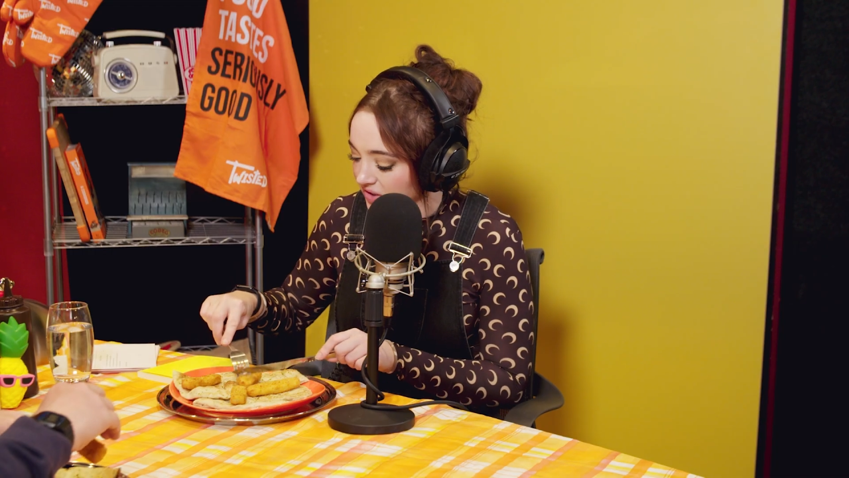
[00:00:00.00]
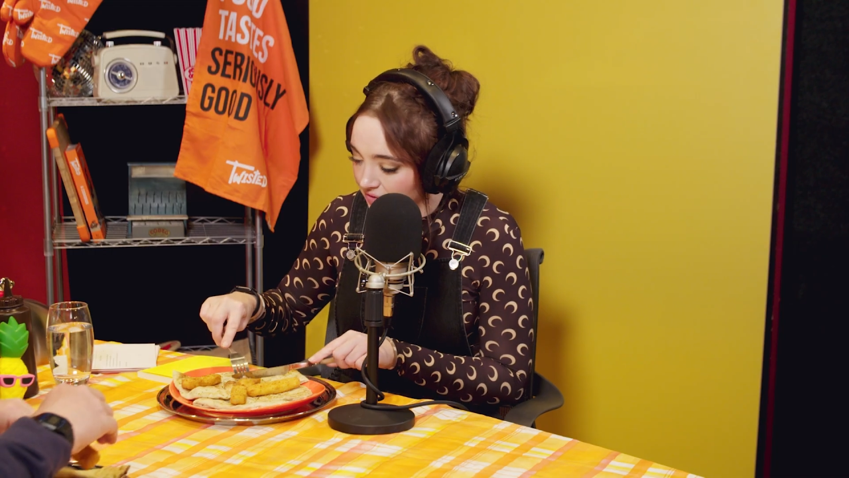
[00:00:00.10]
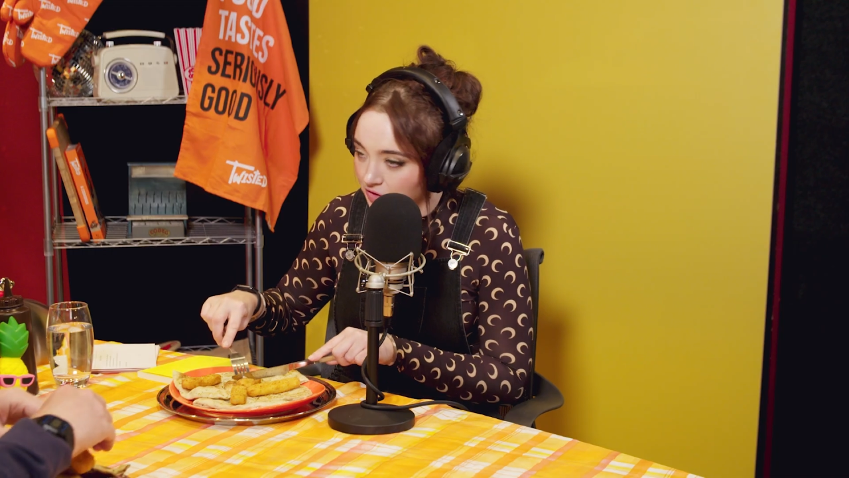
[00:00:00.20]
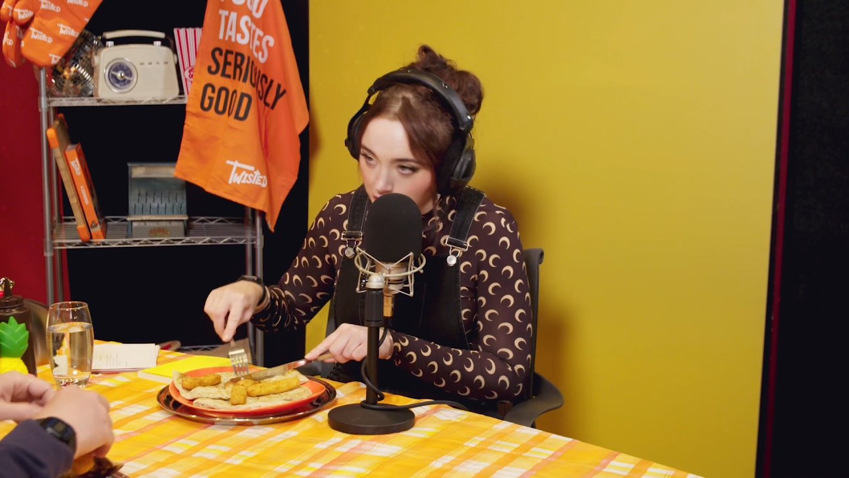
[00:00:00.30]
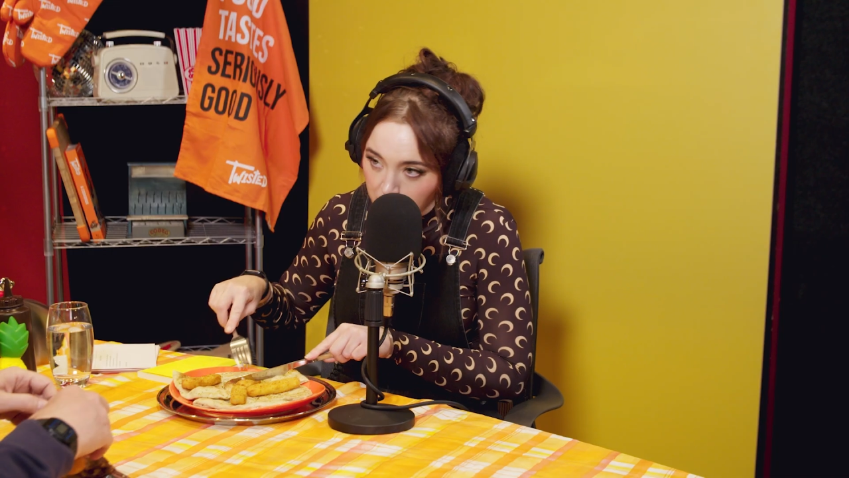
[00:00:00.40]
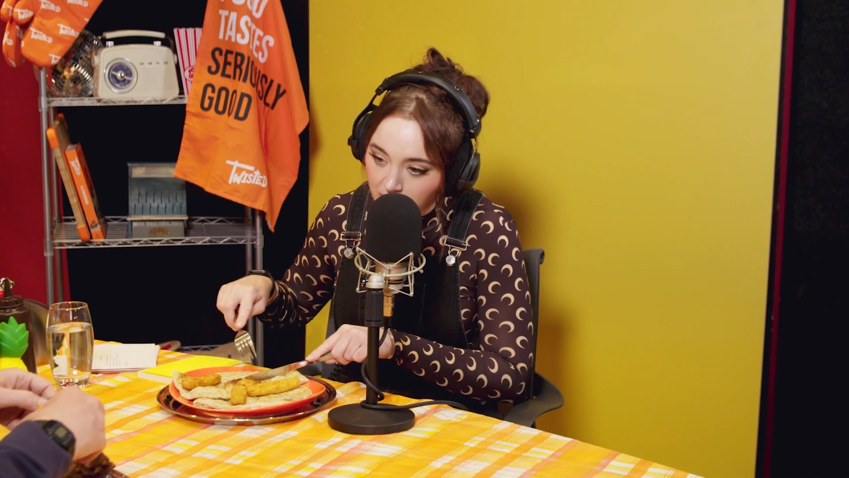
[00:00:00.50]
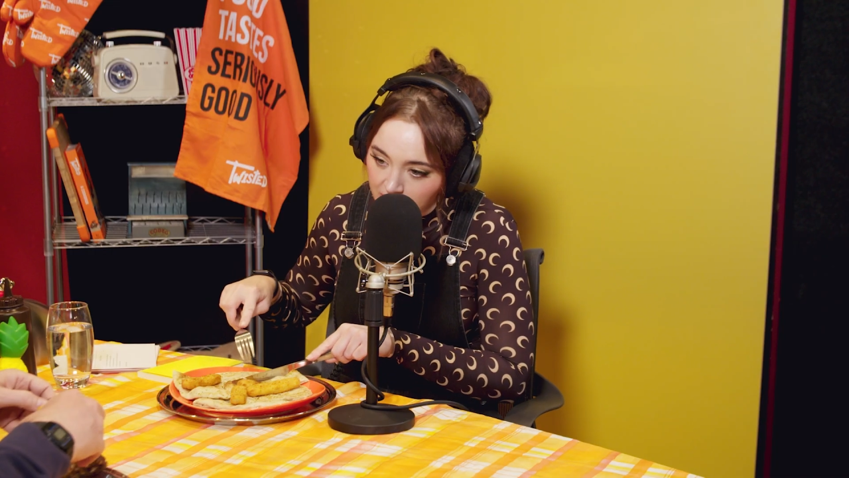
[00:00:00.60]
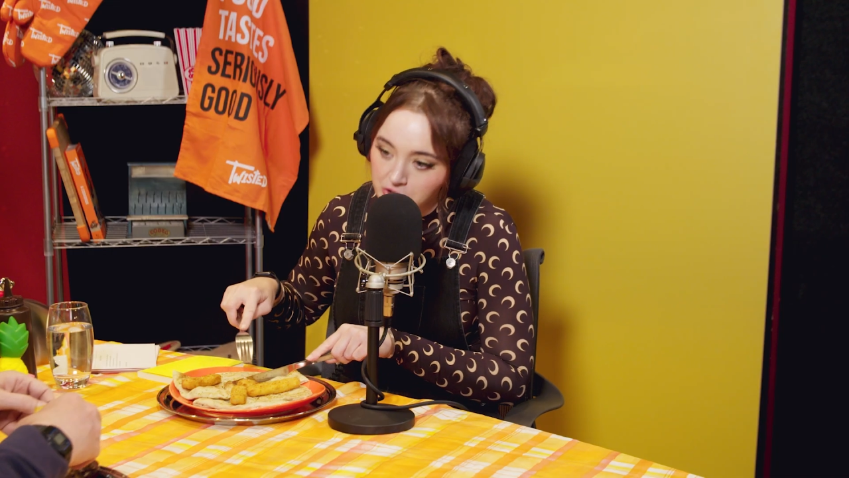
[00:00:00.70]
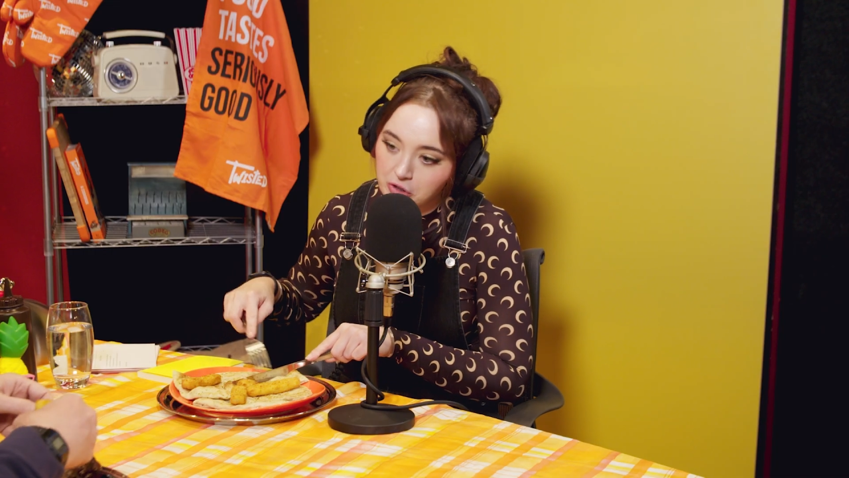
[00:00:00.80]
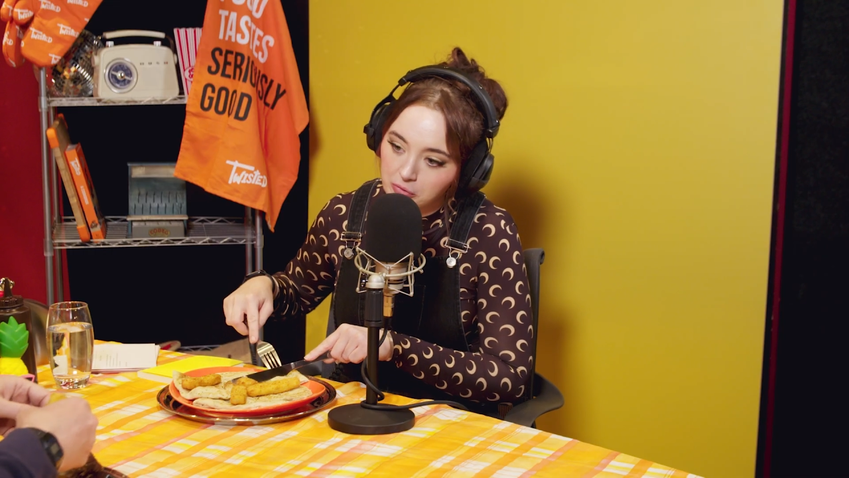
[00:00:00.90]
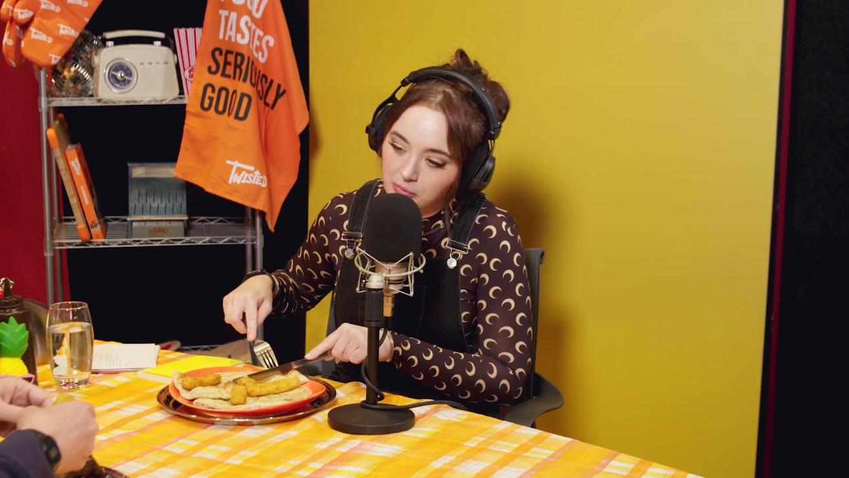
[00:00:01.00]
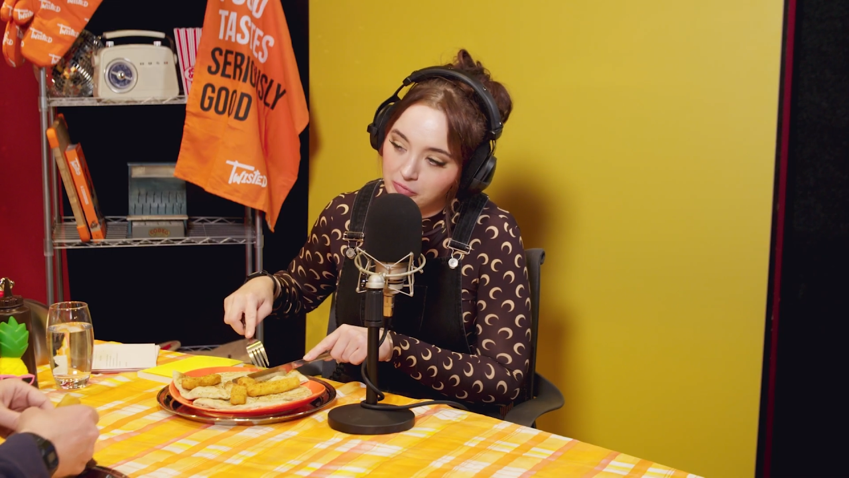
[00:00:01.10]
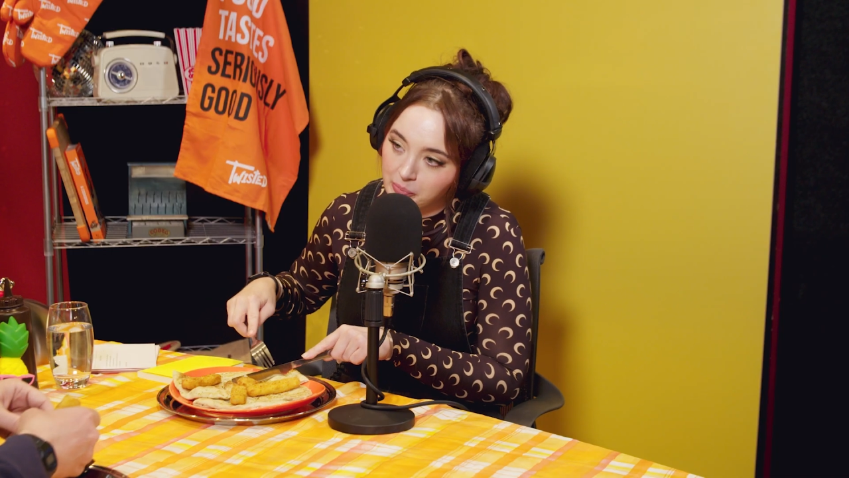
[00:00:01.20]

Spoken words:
I have a real issue with